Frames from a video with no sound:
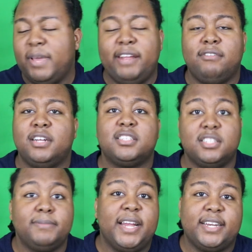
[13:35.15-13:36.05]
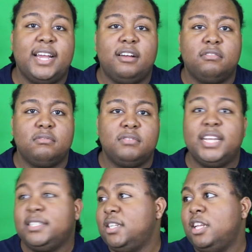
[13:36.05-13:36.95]
SmackDown.
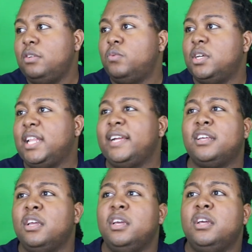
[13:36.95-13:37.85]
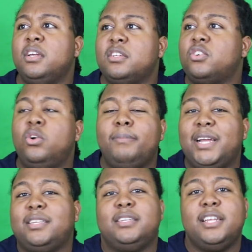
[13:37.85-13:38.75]
That's another one. Like, going
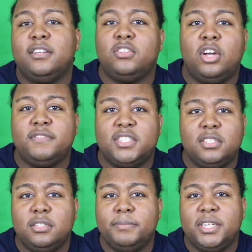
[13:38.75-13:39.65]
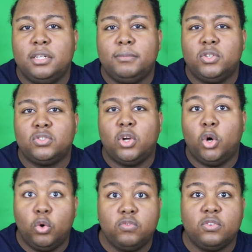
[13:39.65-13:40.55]
back to Dolph Ziggler being the most
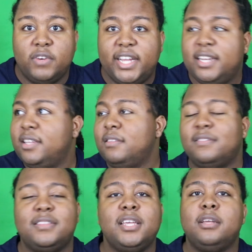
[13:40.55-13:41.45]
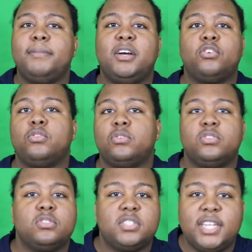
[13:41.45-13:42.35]
overrated, think about
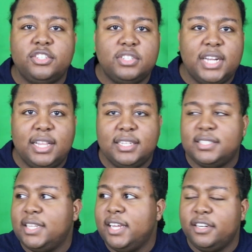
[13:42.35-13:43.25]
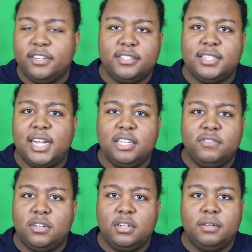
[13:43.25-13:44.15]
Cedric Alexander is not
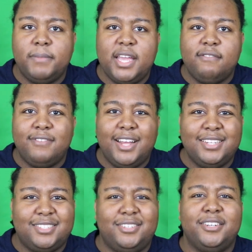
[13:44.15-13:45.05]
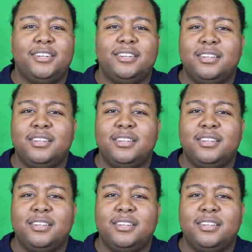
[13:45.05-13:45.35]
even on the main roster.